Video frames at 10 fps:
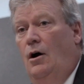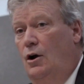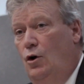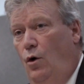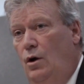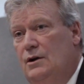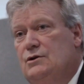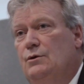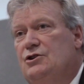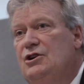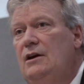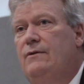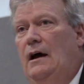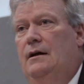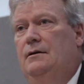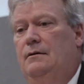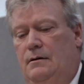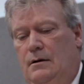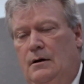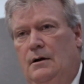Our goal is to achieve that,
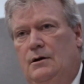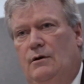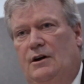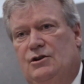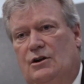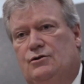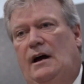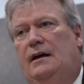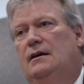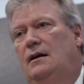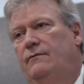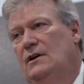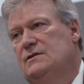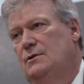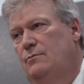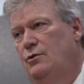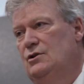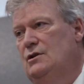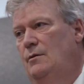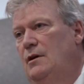to actually attract that investment to
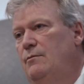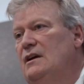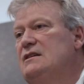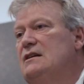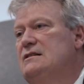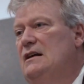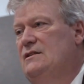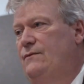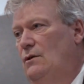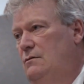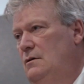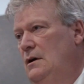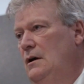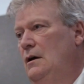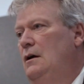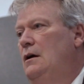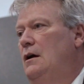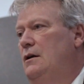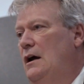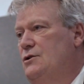British Columbia and be successful
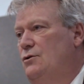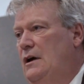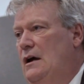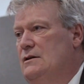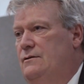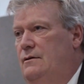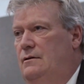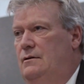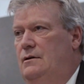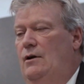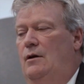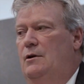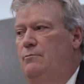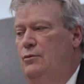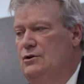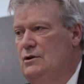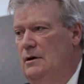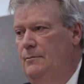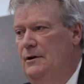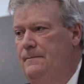in natural gas development in British
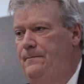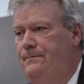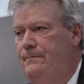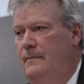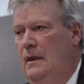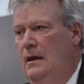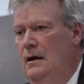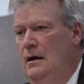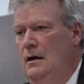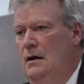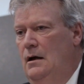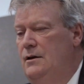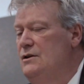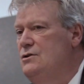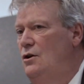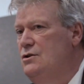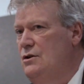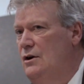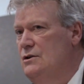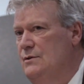Columbia. And this all
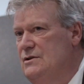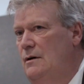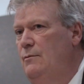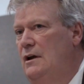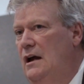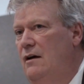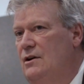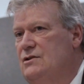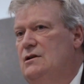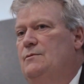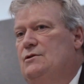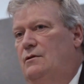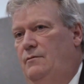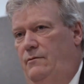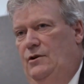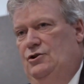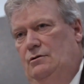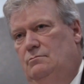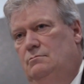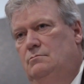starts with somebody having some sort of a vision.